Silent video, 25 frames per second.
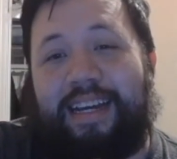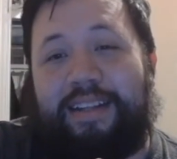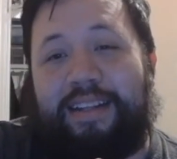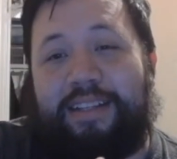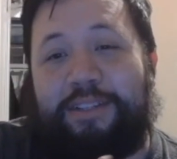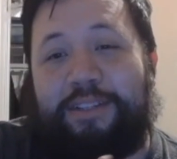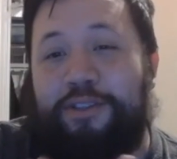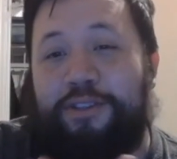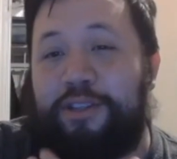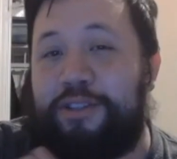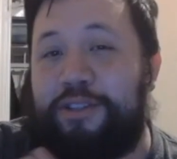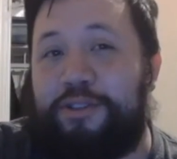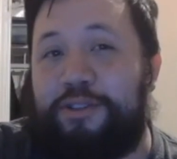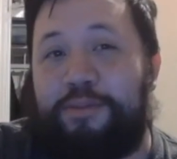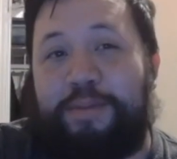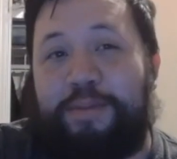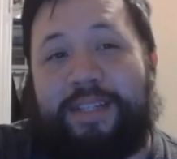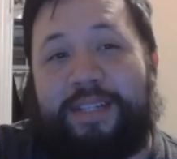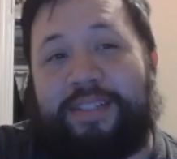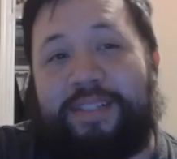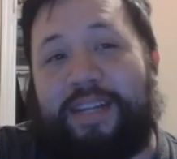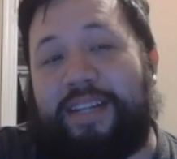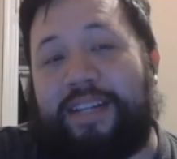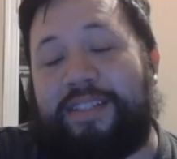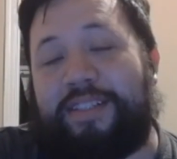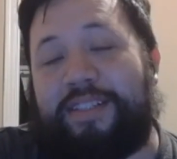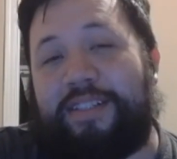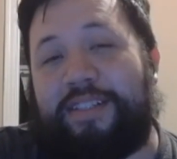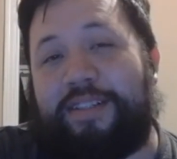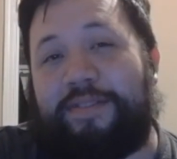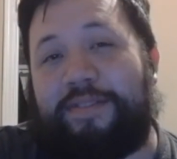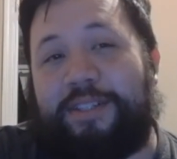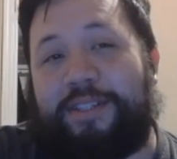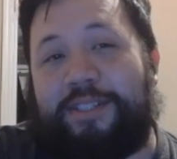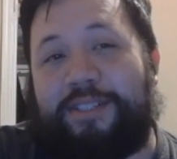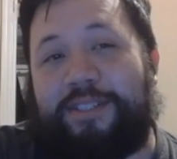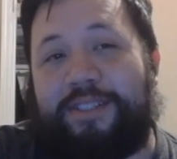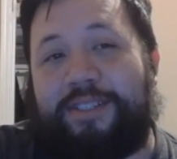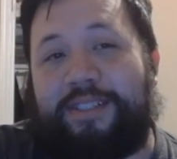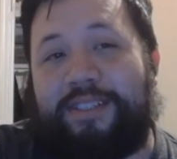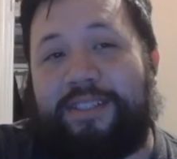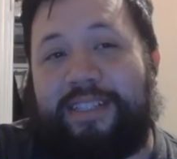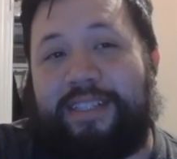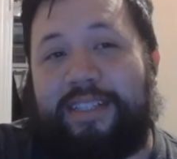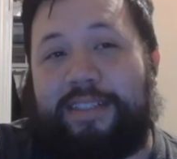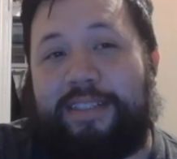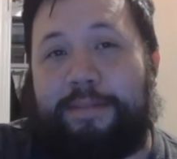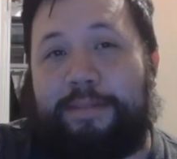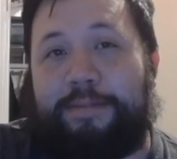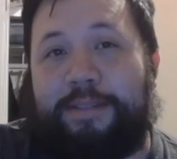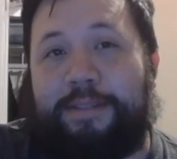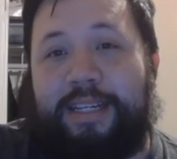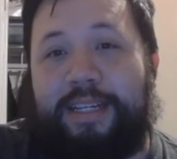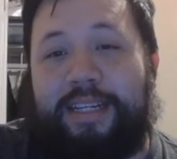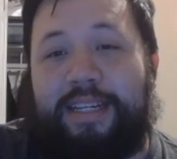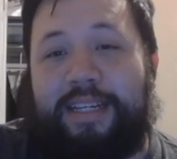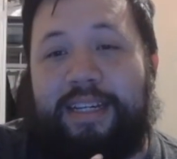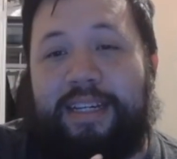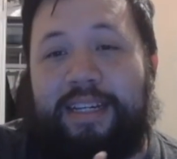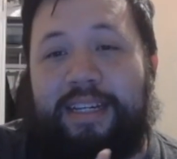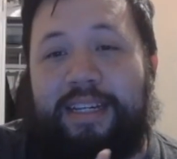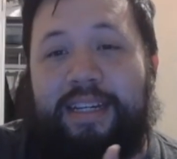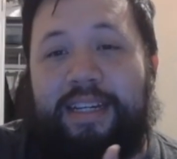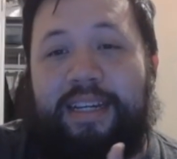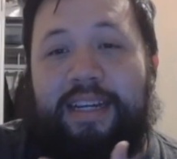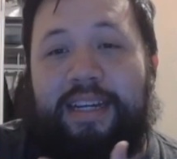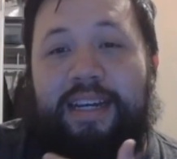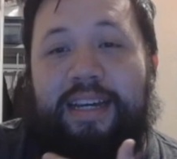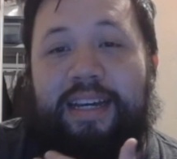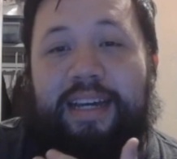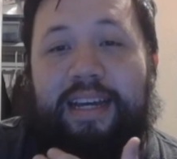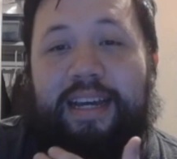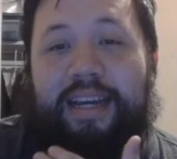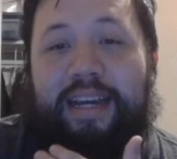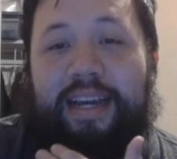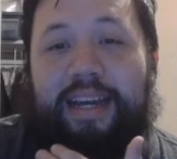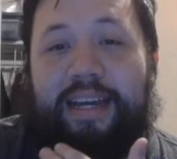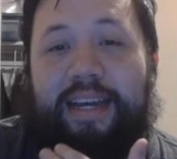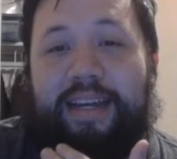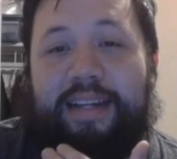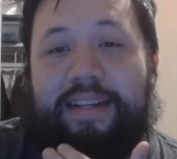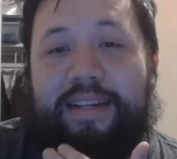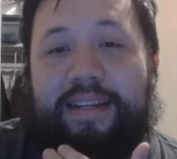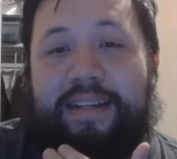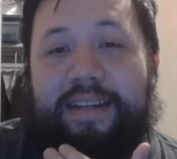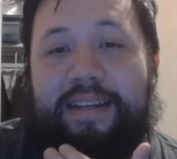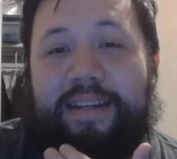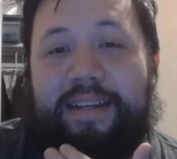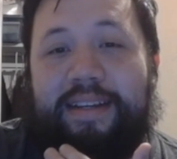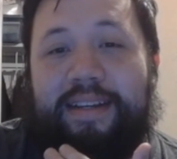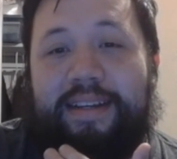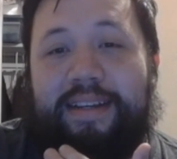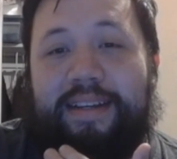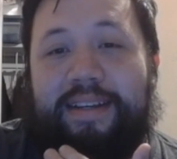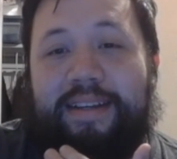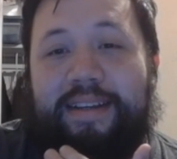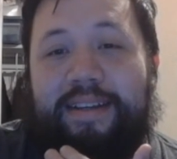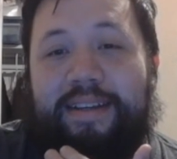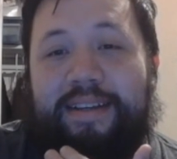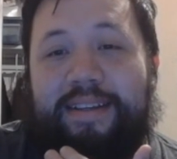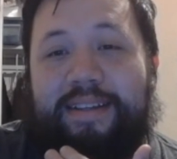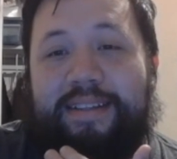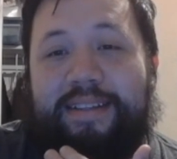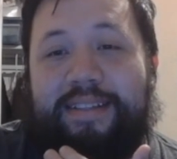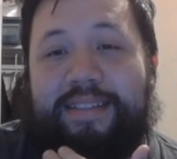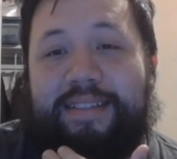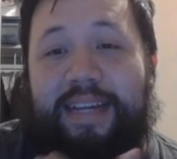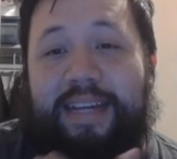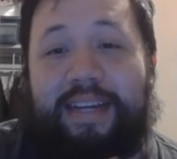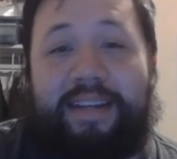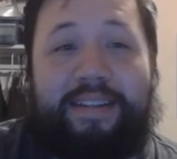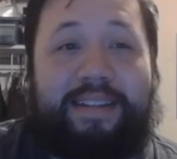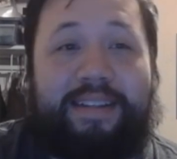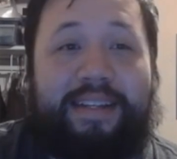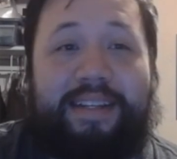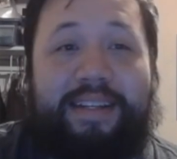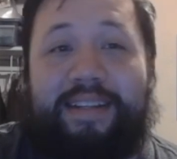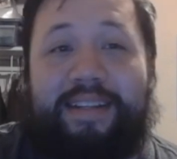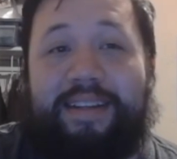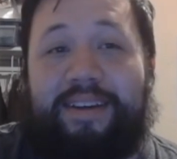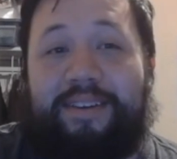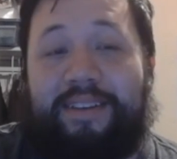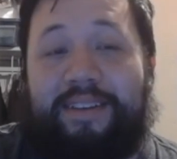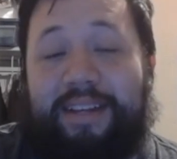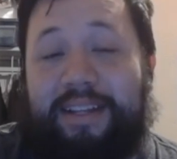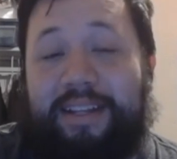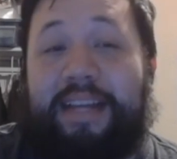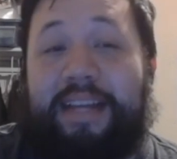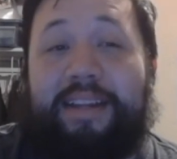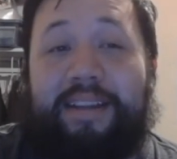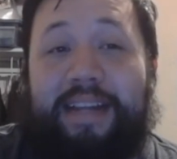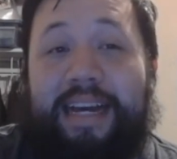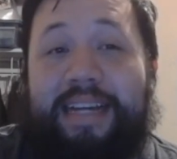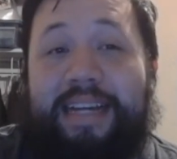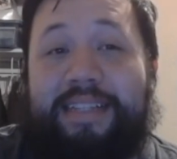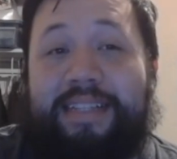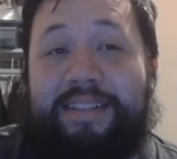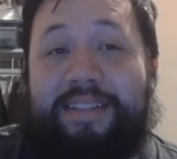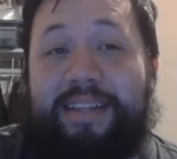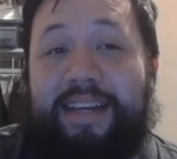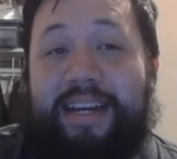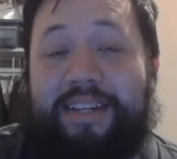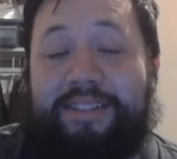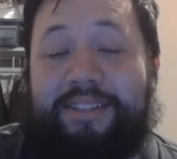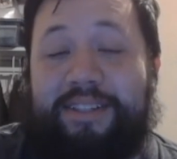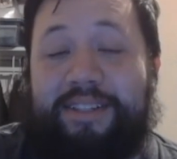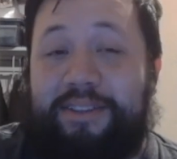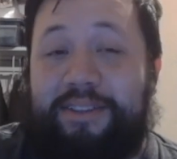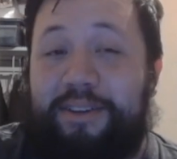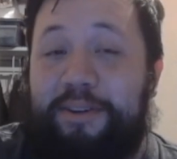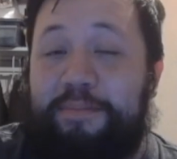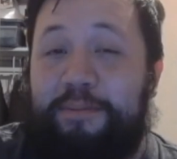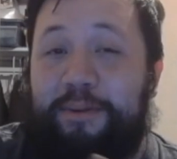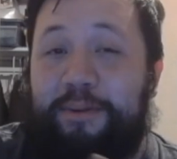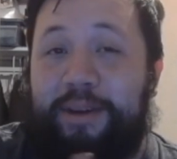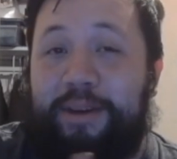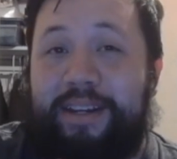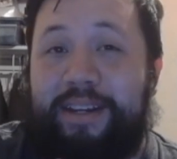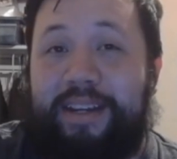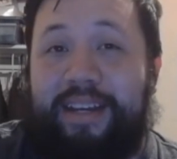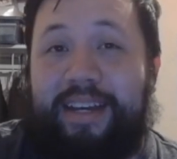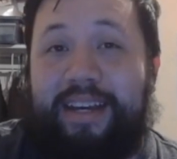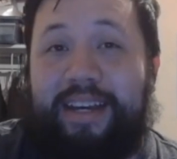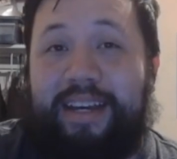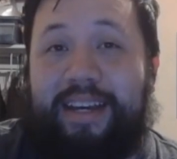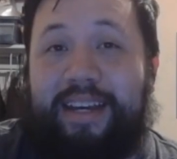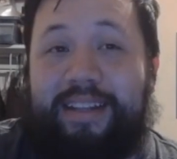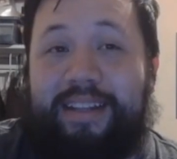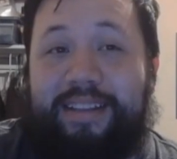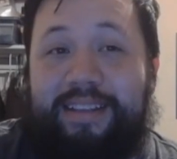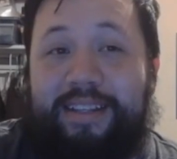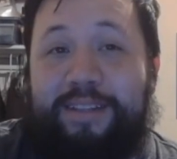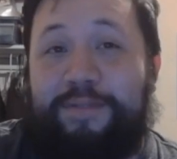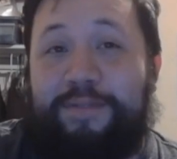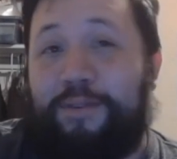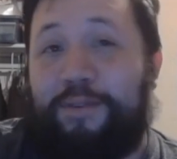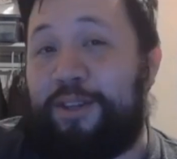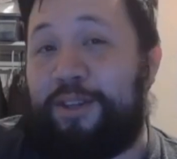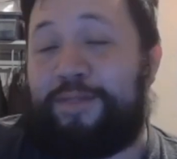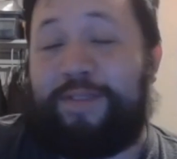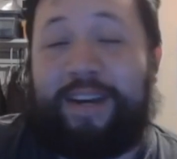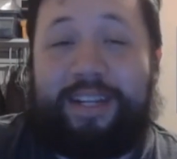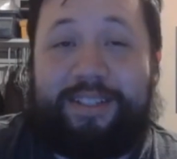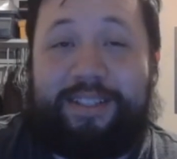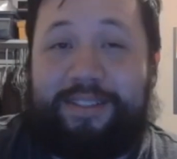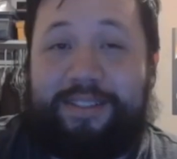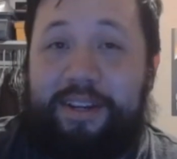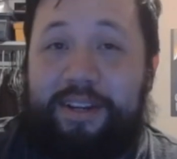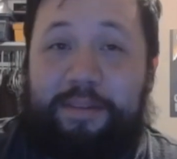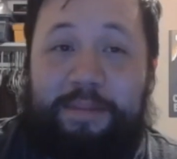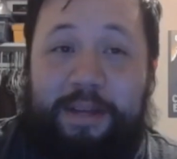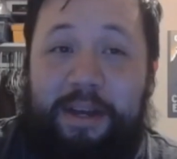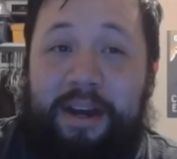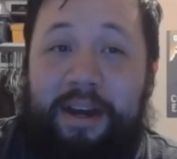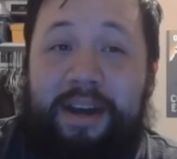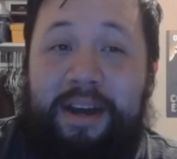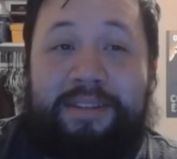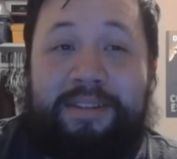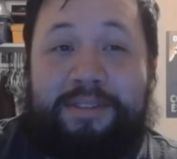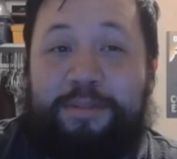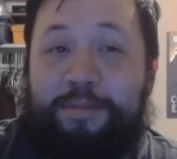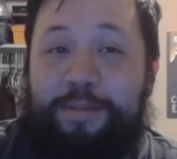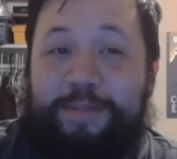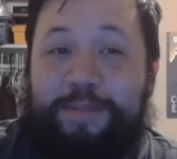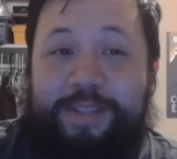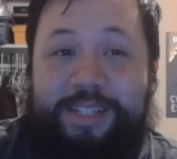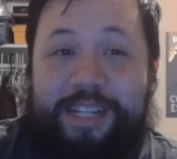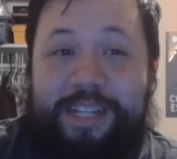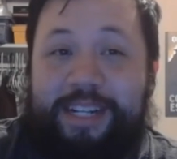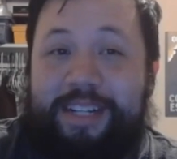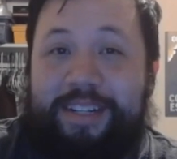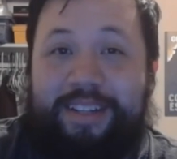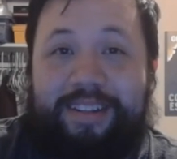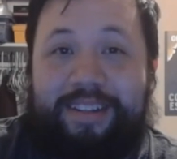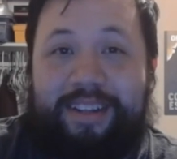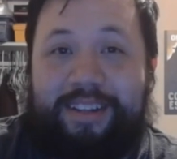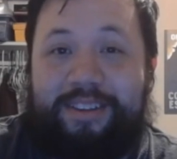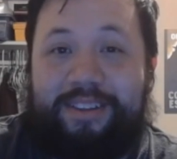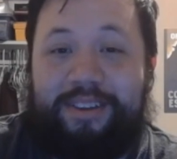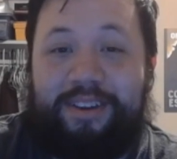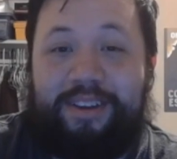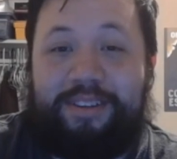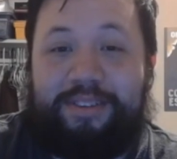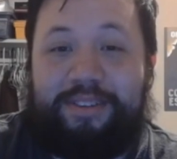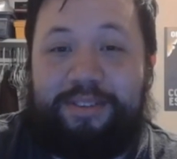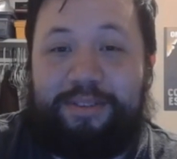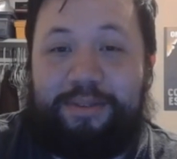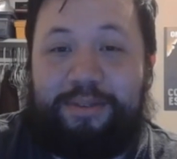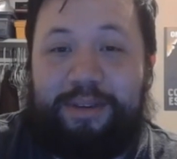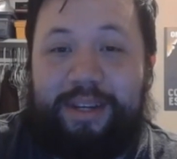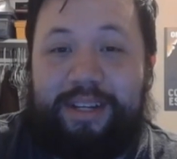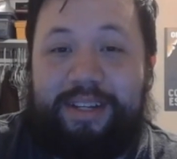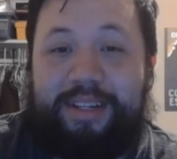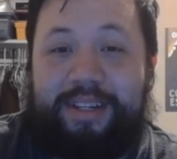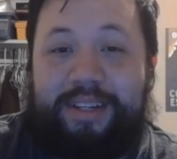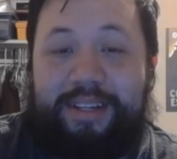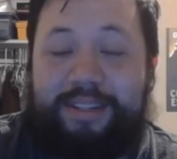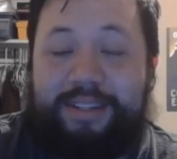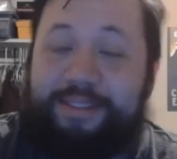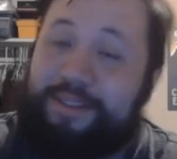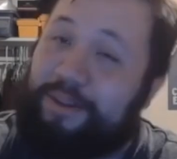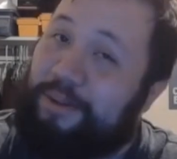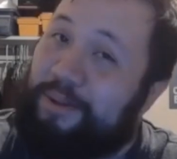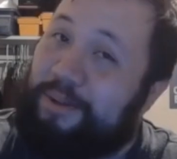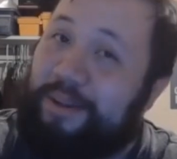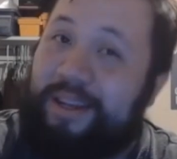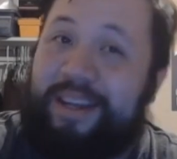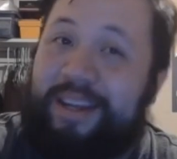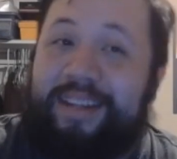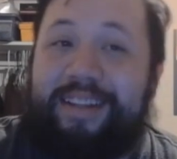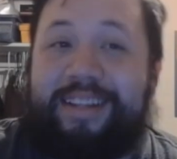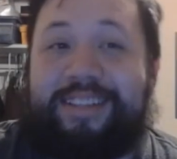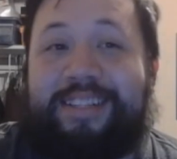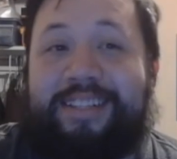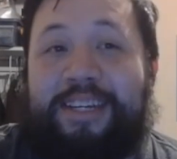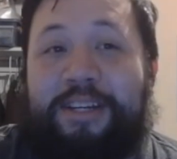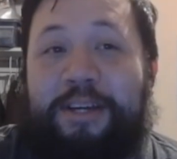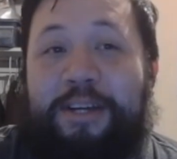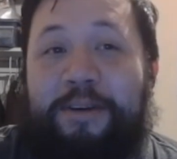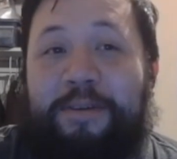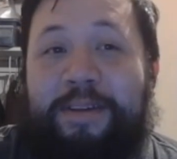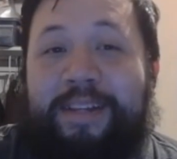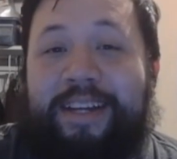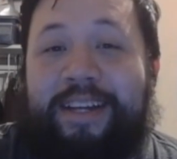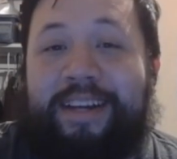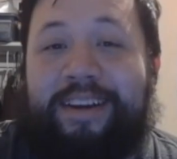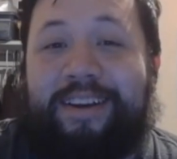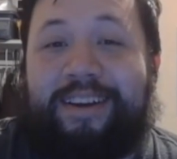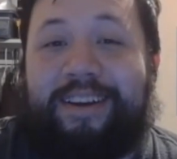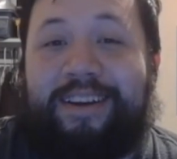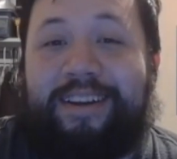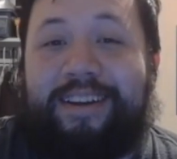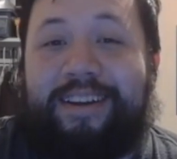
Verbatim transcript: These are the two best guys in the division. It seems like and secondly, or and lastly, actually, third point, this fourth fight's going to be awesome if it's anything like their other three. So let's get going there.